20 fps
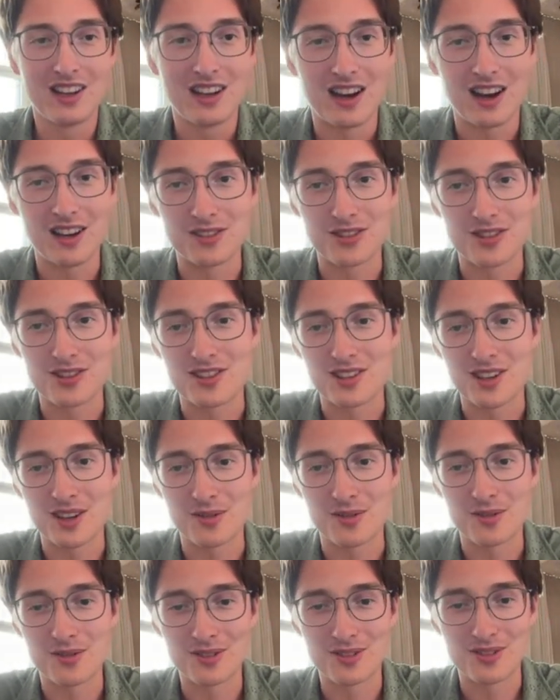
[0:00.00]
other
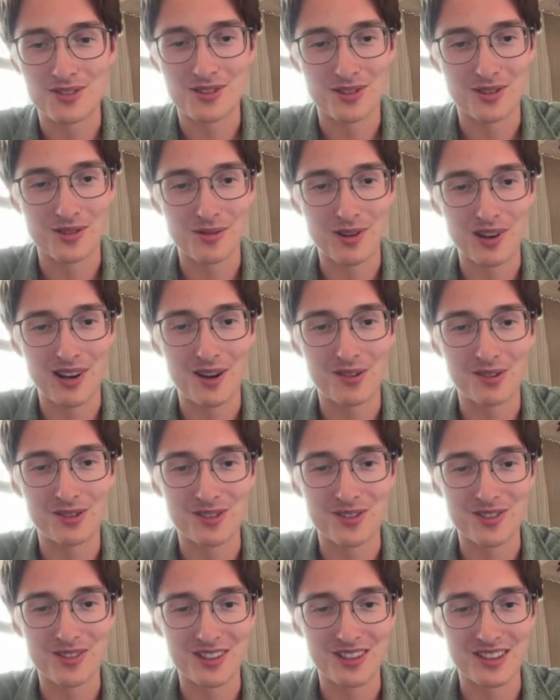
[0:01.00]
stuff. So we love to
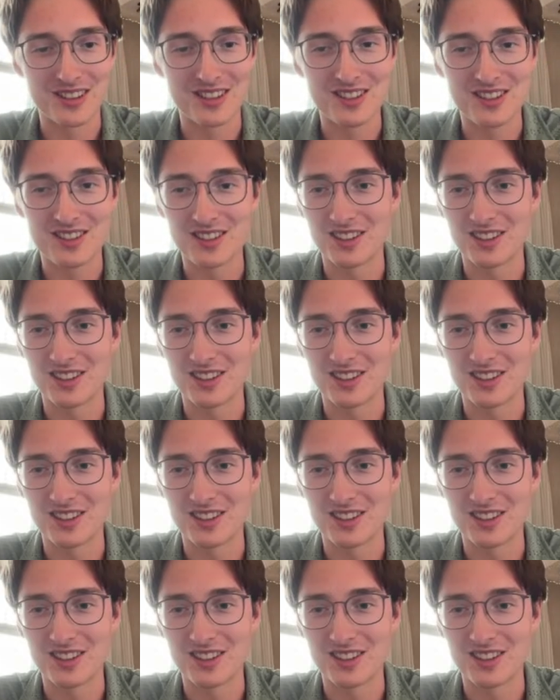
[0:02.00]
see it.